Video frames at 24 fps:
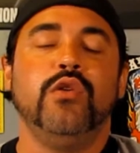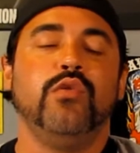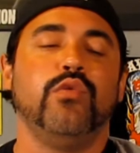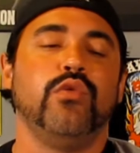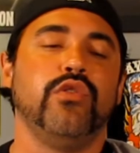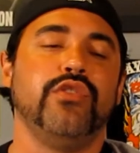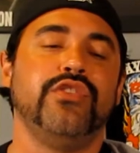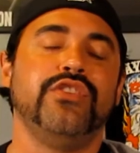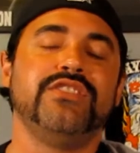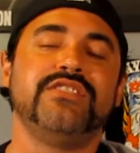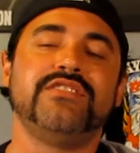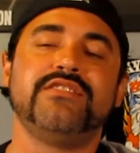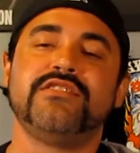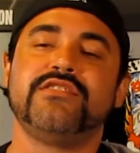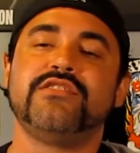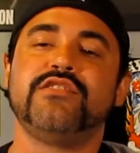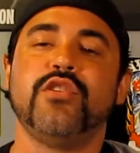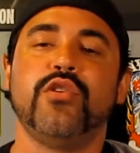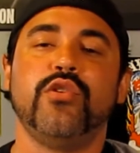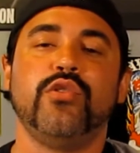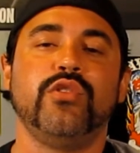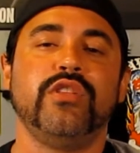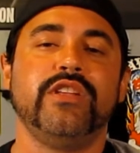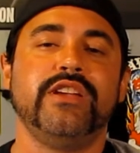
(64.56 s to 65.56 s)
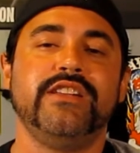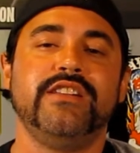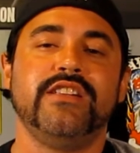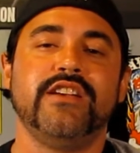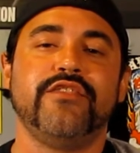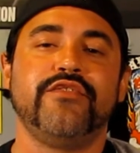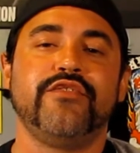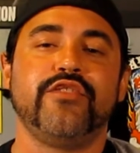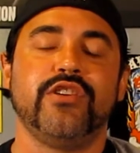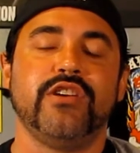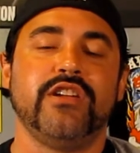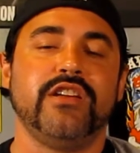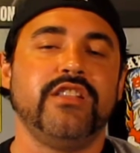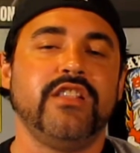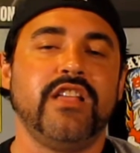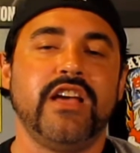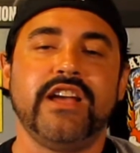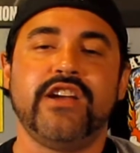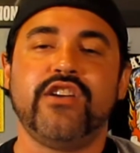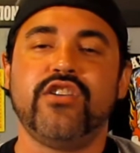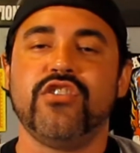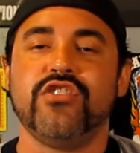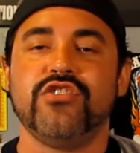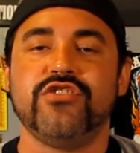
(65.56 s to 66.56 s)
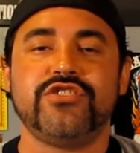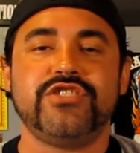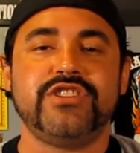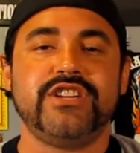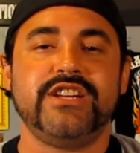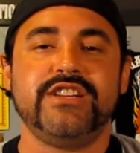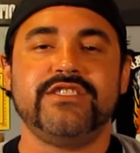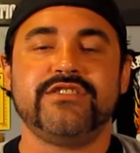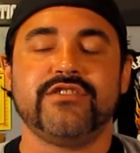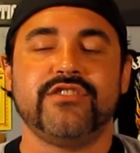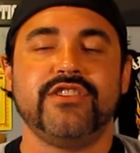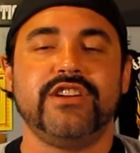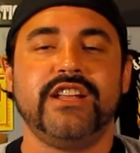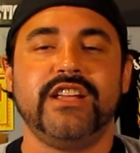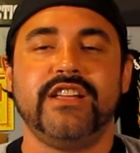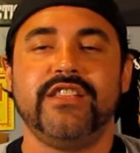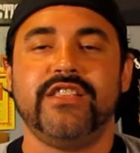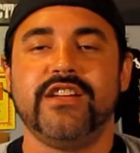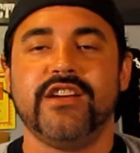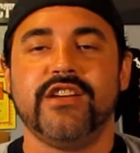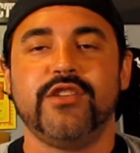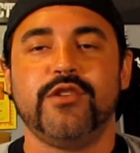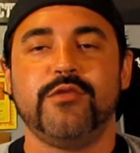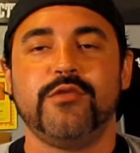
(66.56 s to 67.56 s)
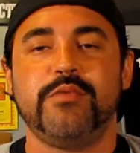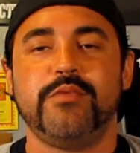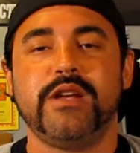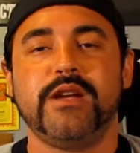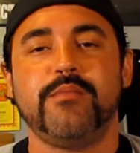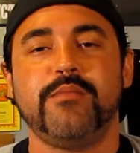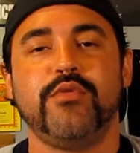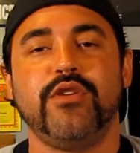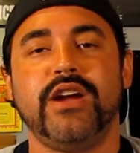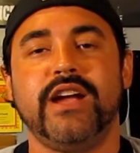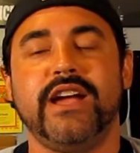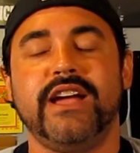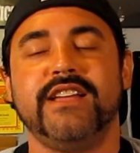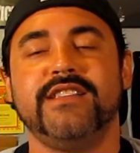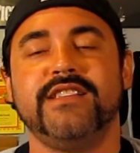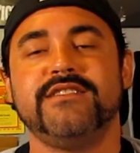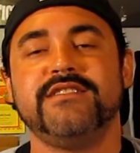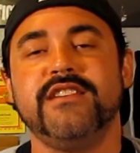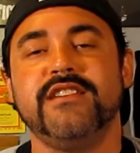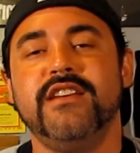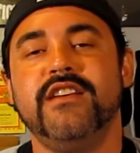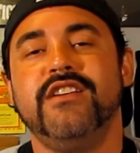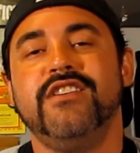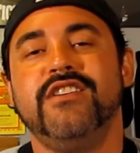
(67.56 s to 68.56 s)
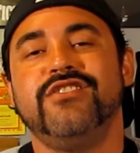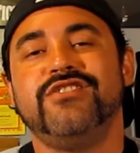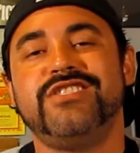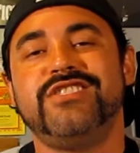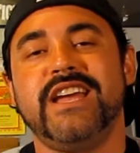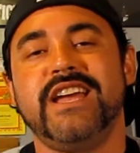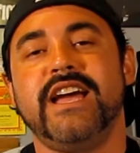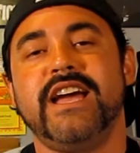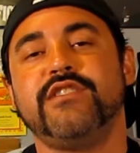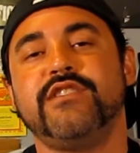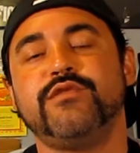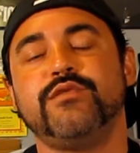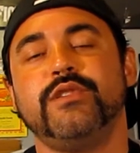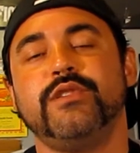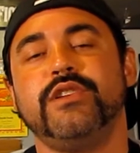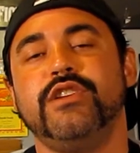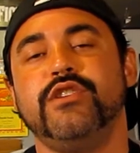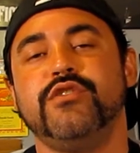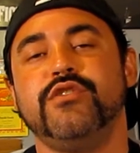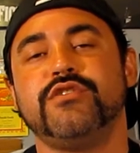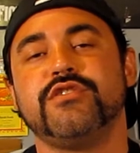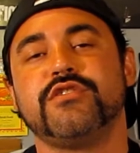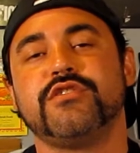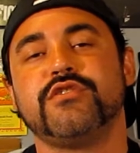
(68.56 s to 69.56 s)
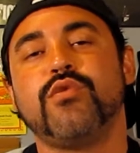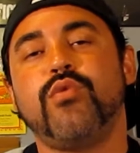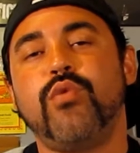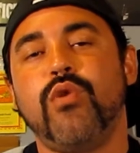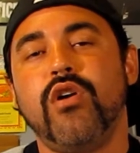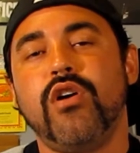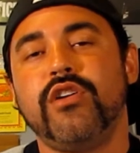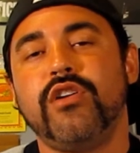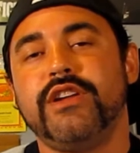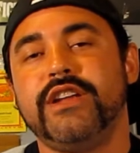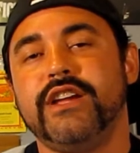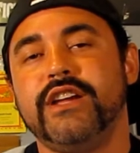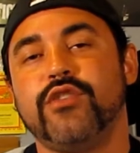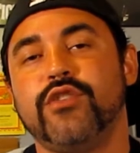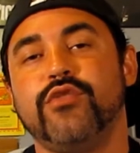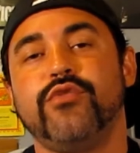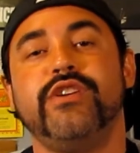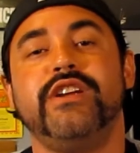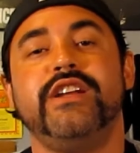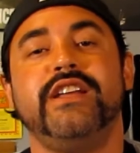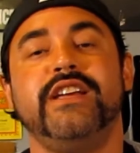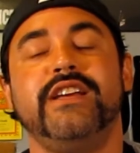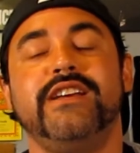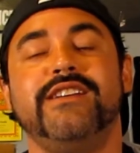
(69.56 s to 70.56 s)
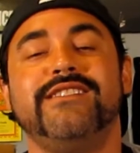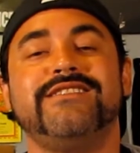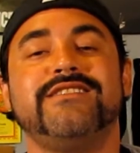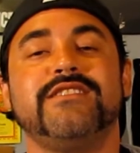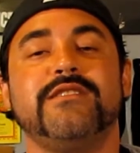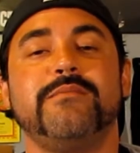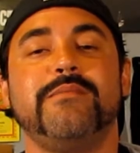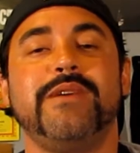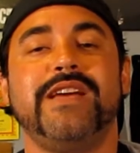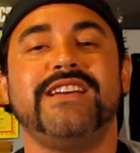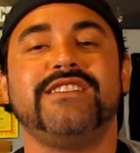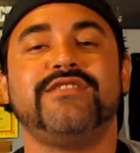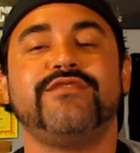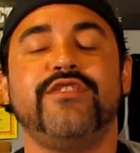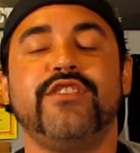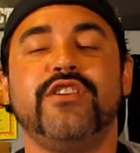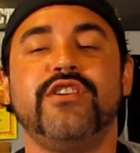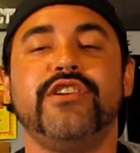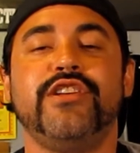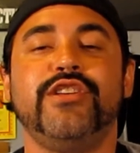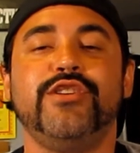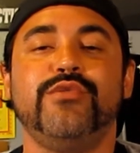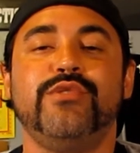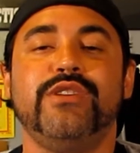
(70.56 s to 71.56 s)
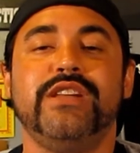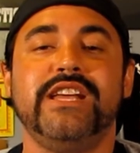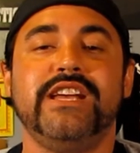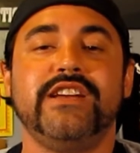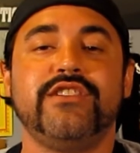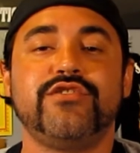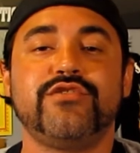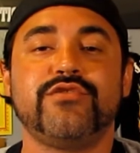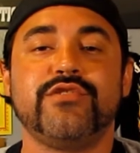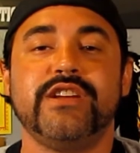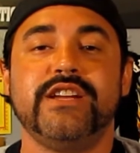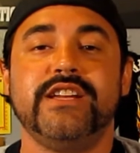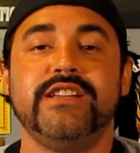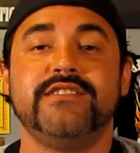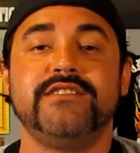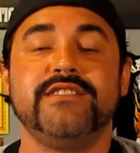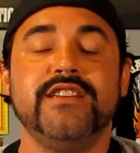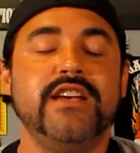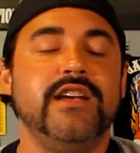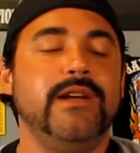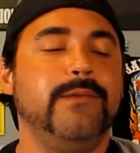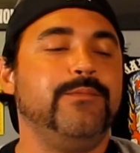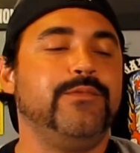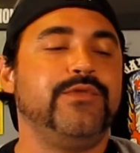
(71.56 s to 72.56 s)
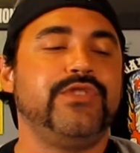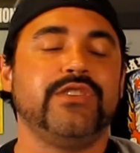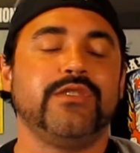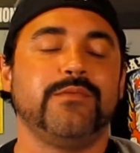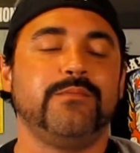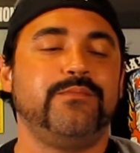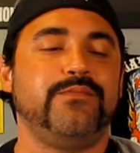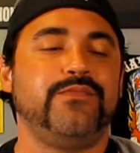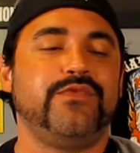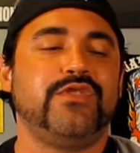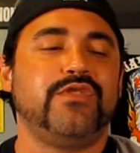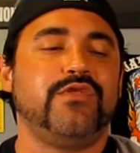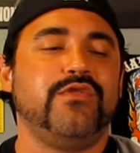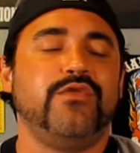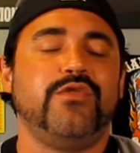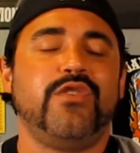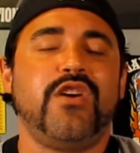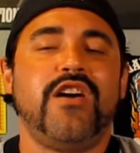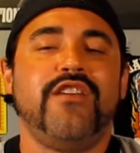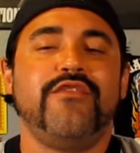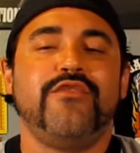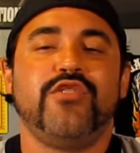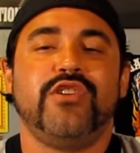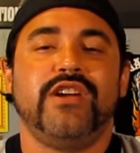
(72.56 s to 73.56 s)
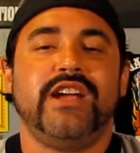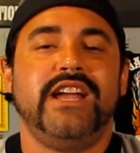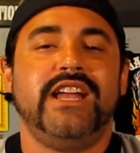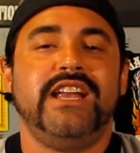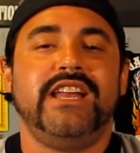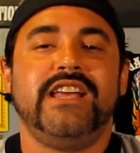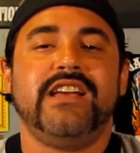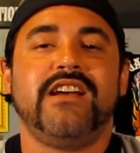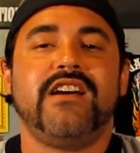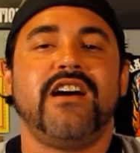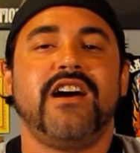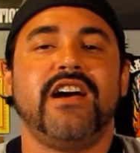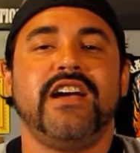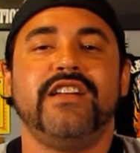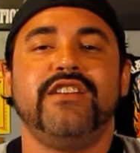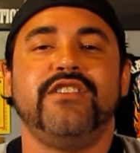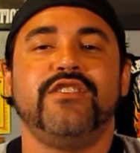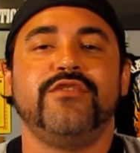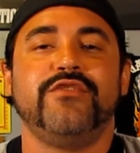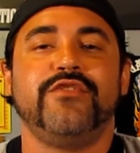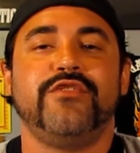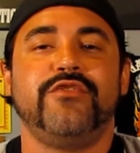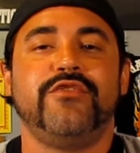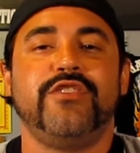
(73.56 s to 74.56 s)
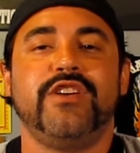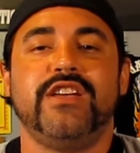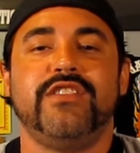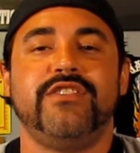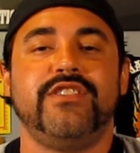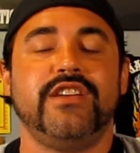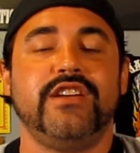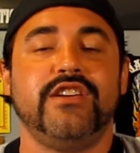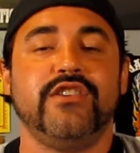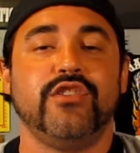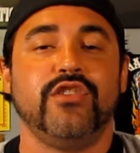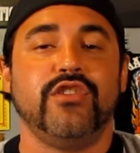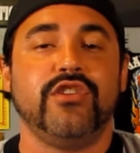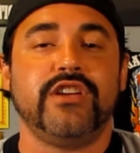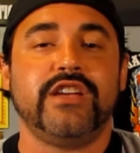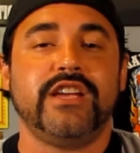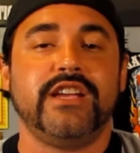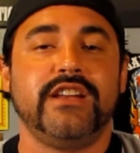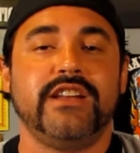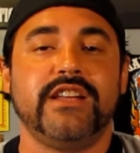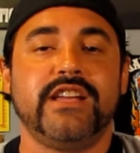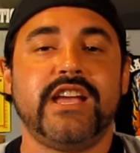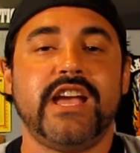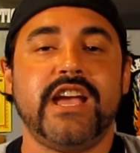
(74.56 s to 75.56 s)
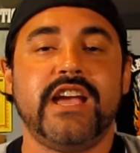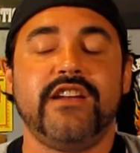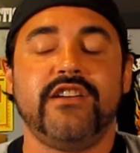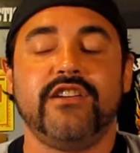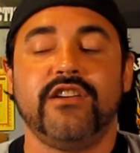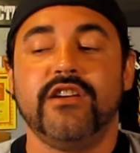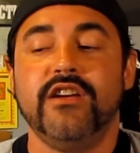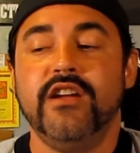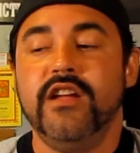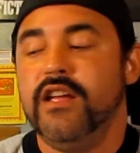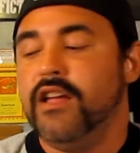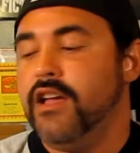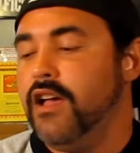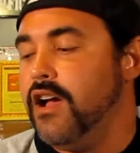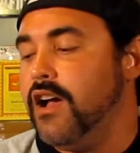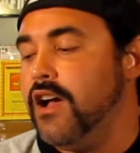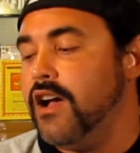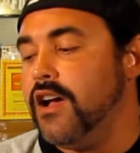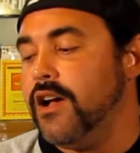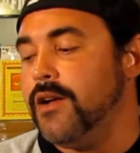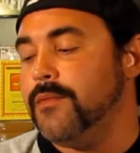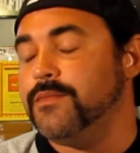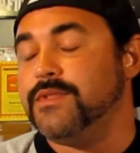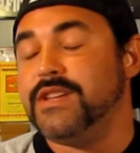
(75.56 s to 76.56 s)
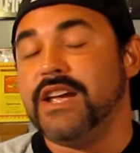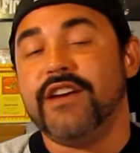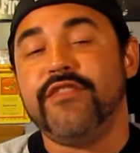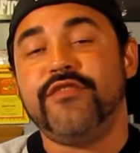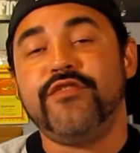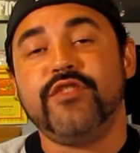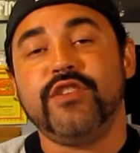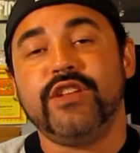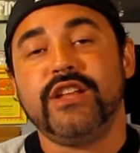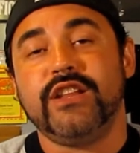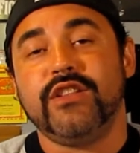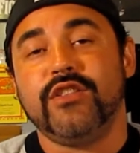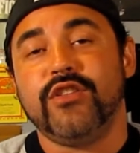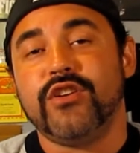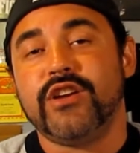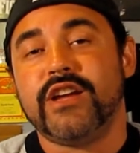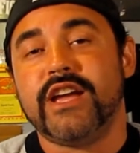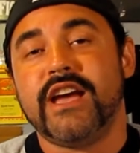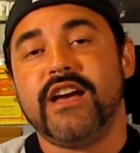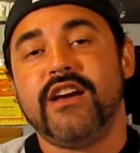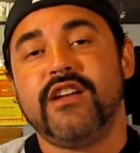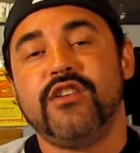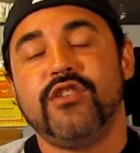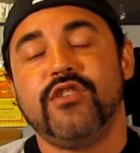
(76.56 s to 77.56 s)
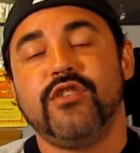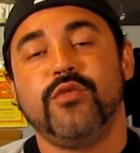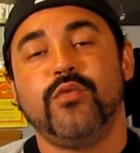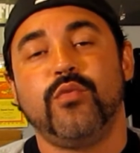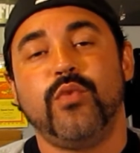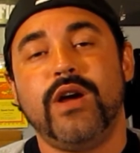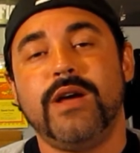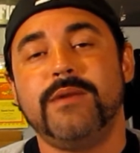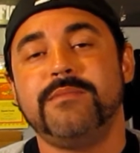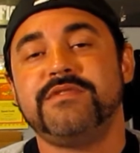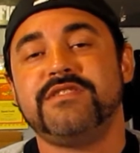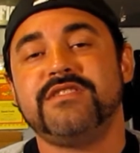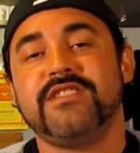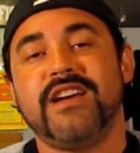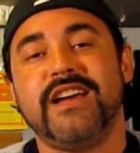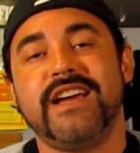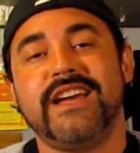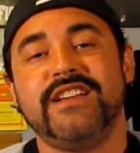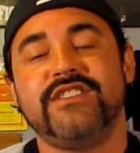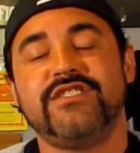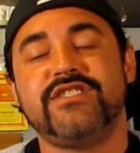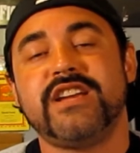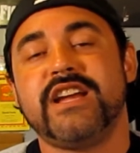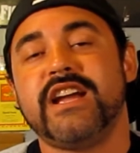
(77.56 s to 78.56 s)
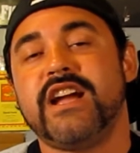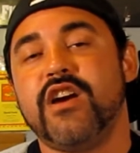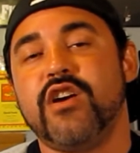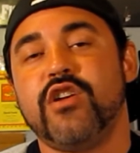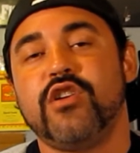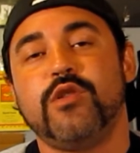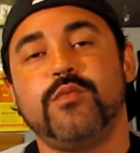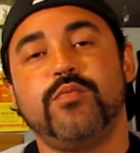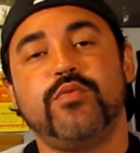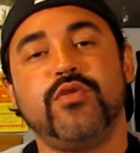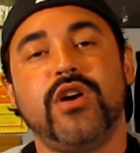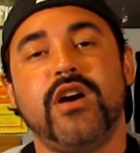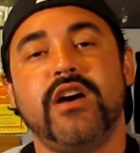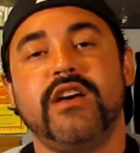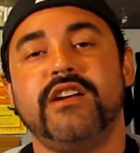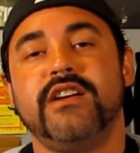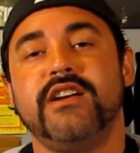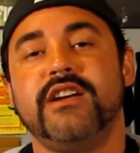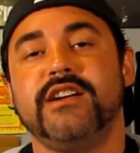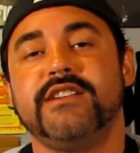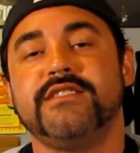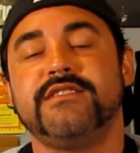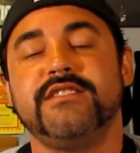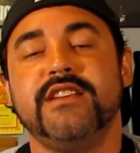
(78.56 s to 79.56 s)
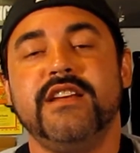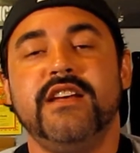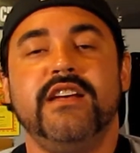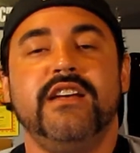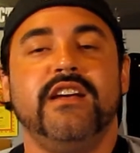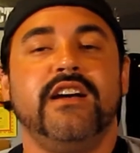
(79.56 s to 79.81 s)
Well, this is totally different. Unlike Hershey's or any of the other big brands, she actually uses quality ingredients and makes very unique treats to cover any kind of event that you're looking to cater. Definitely look at her website, check out her products,